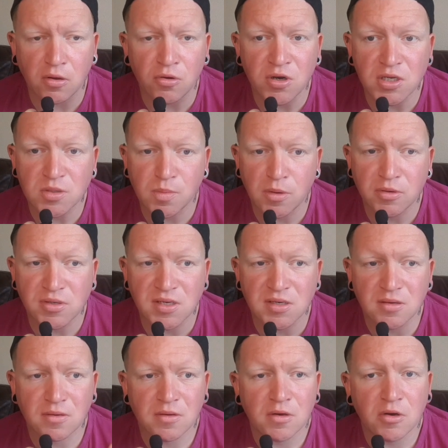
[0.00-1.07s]

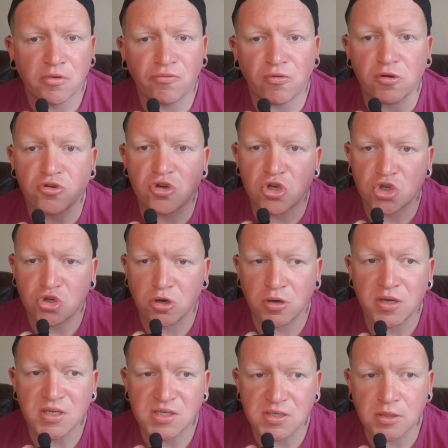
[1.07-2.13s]
Undisputed, Roderick
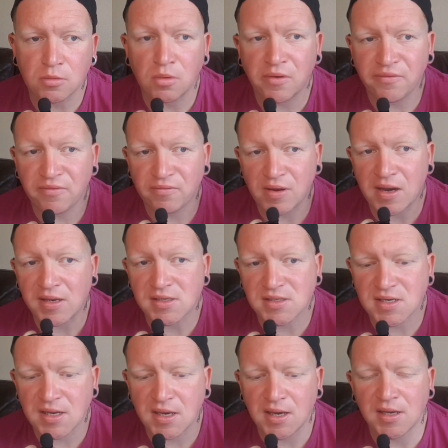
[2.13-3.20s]
Strong is still with
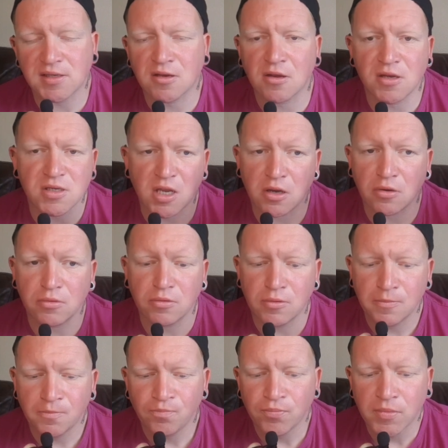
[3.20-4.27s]
NXT, he's got his own
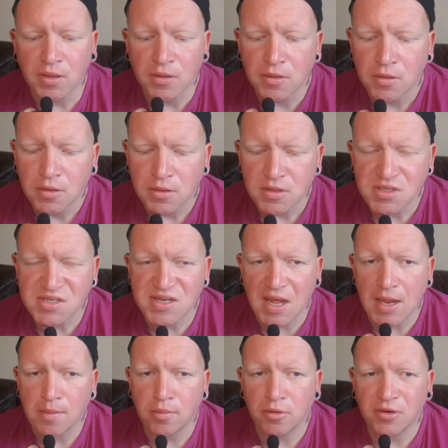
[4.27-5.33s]

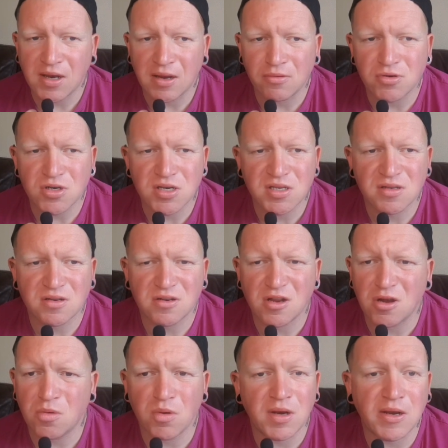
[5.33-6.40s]
stable now, which is
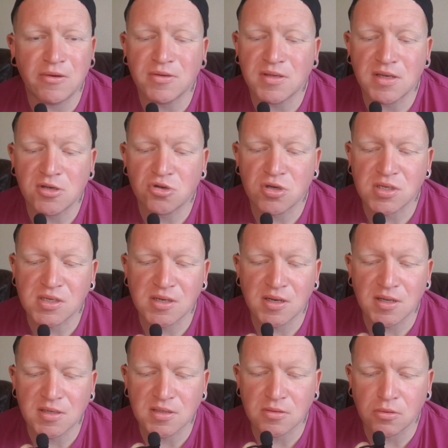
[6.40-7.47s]
nowhere near as interesting
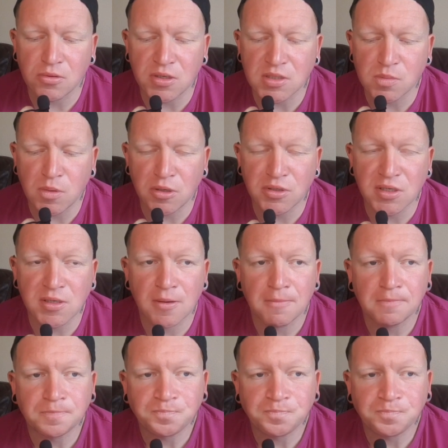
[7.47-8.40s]
as Undisputed.